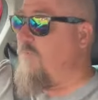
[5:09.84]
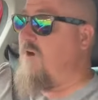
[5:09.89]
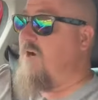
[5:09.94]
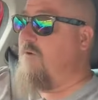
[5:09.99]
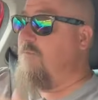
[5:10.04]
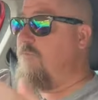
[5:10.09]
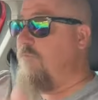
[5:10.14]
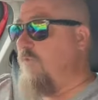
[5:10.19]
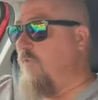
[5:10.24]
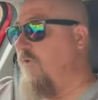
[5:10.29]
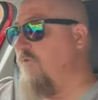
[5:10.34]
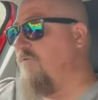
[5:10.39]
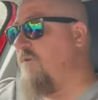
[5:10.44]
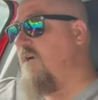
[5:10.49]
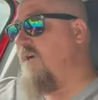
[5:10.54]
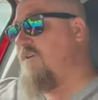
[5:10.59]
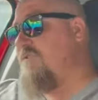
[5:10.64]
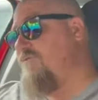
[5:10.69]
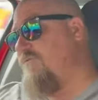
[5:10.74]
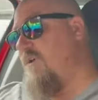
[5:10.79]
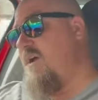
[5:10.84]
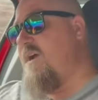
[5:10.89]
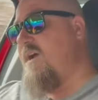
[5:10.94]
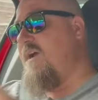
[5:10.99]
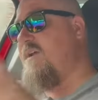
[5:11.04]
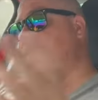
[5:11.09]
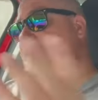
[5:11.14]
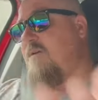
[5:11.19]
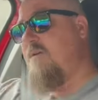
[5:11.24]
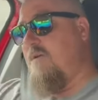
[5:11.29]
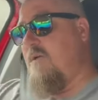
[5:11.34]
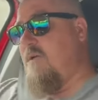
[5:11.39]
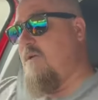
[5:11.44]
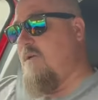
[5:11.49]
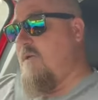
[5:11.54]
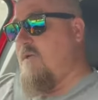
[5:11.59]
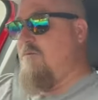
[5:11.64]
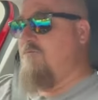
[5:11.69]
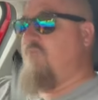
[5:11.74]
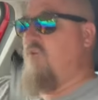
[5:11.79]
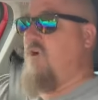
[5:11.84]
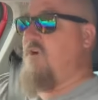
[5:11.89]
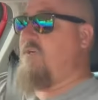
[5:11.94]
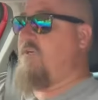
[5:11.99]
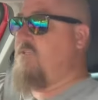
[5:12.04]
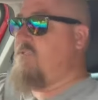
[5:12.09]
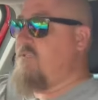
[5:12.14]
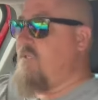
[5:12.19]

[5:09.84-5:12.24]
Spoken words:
pump, water flush, rad, brakes,